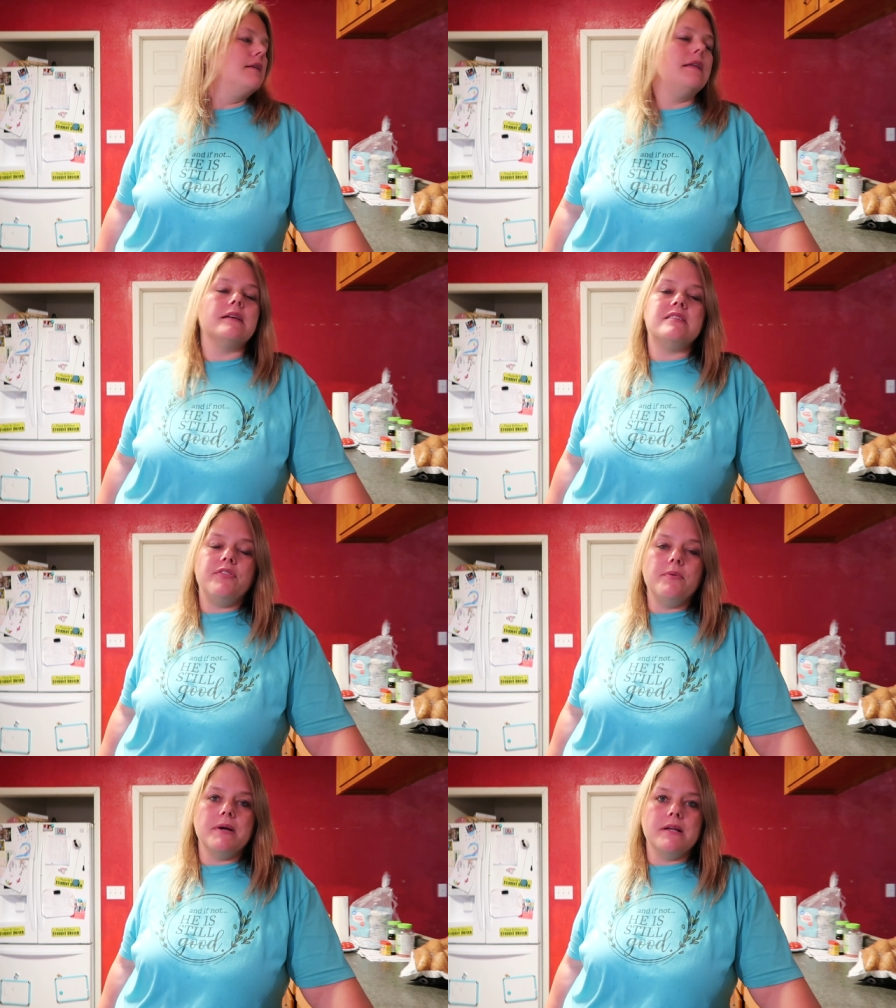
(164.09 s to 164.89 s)
next
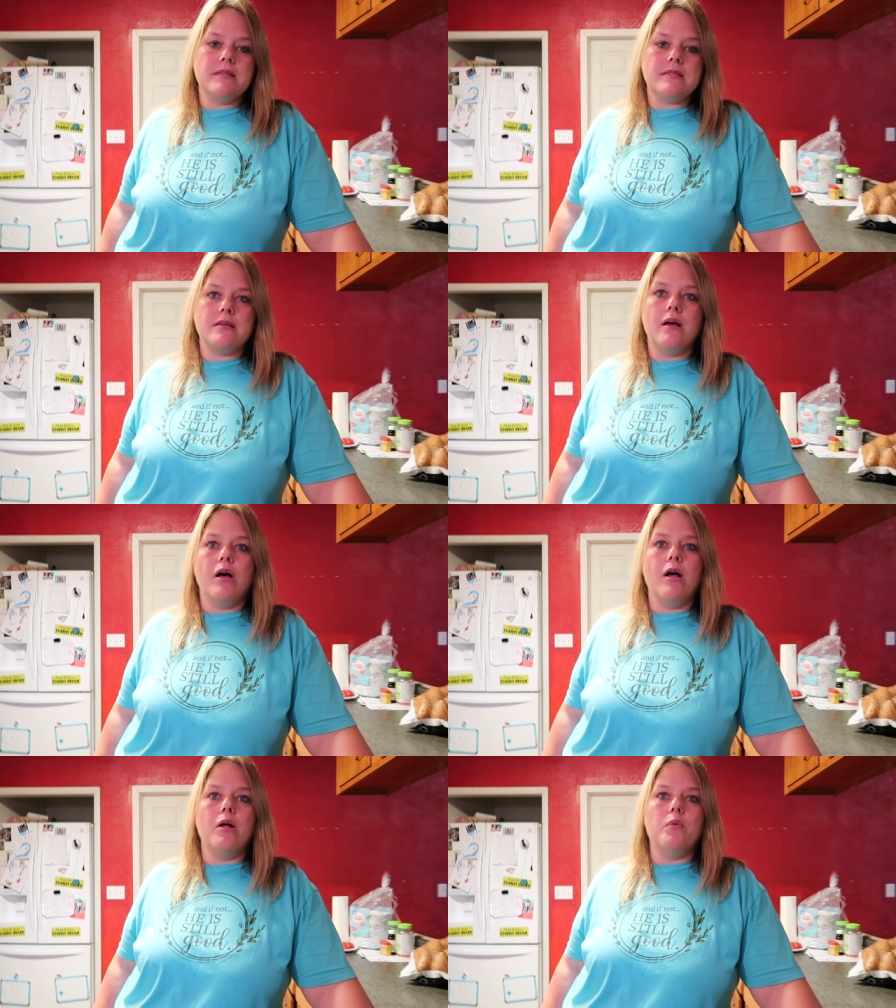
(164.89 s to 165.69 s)
few months,
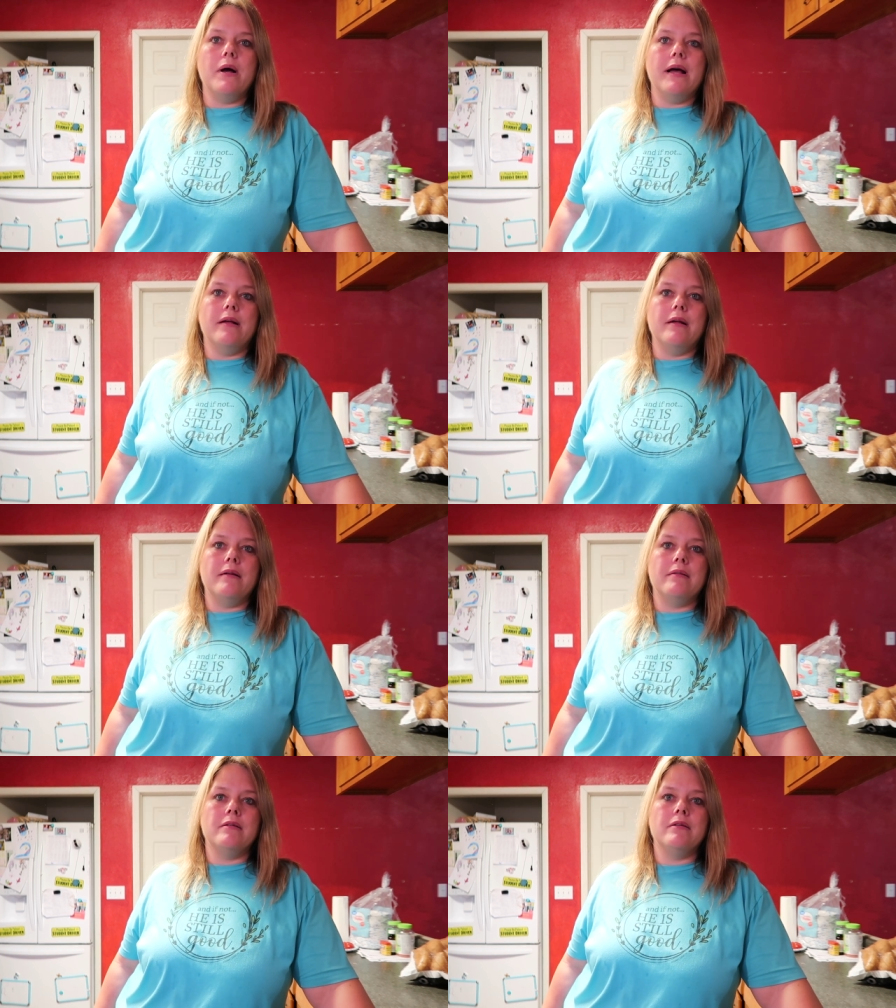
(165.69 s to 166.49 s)
all while